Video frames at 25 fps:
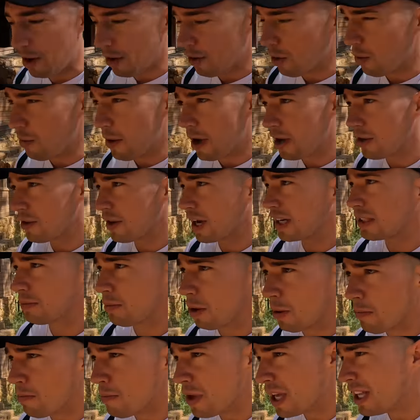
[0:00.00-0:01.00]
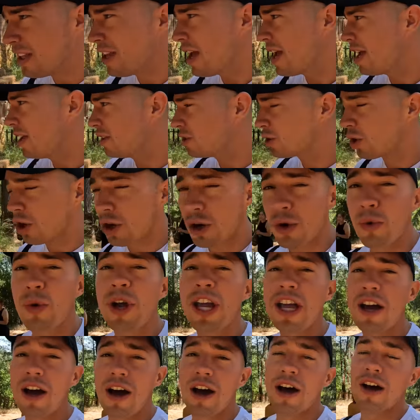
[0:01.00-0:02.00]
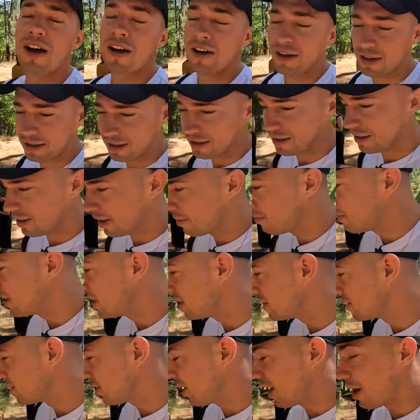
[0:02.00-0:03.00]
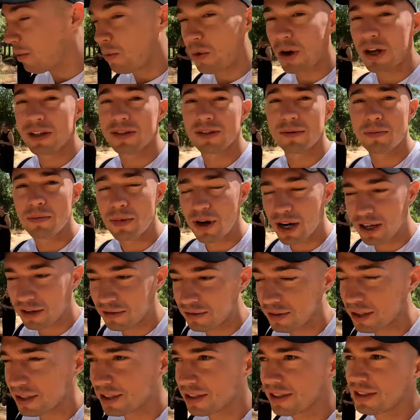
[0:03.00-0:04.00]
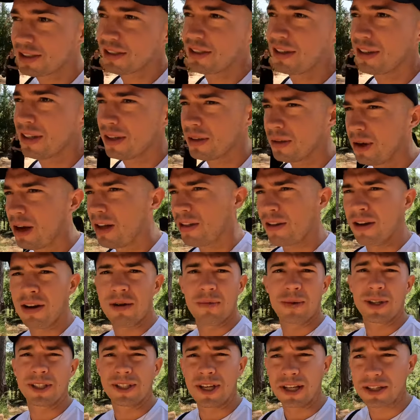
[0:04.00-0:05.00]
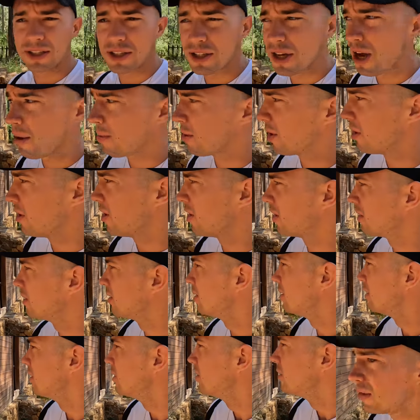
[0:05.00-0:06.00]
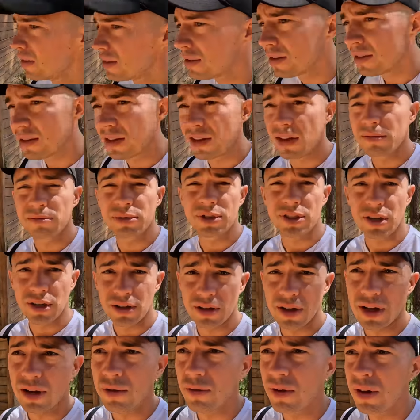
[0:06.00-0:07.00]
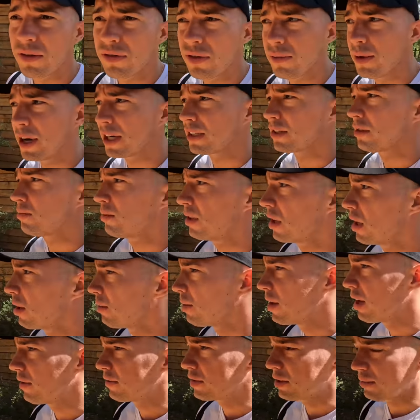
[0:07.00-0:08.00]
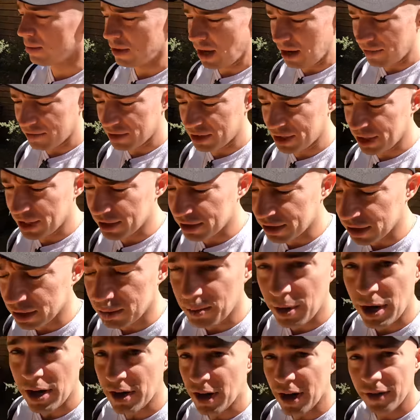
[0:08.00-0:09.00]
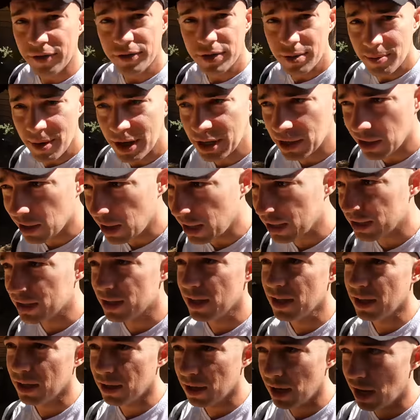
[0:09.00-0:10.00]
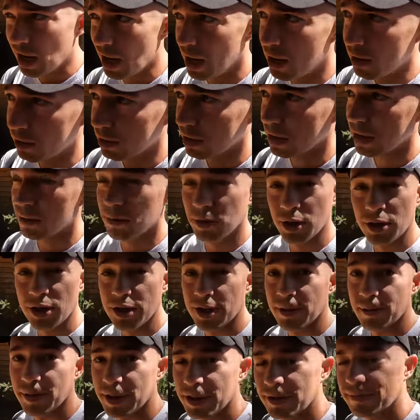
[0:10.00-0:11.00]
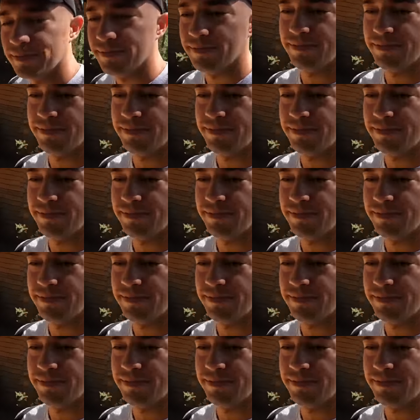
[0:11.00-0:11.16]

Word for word: I don't know about you guys, but bide torwia. That means I want breakfast. Oh, the Arabic's actually coming along. I'm still a long way from actually being able to have some conversations, but enough to make you guys think that I am learning a bit.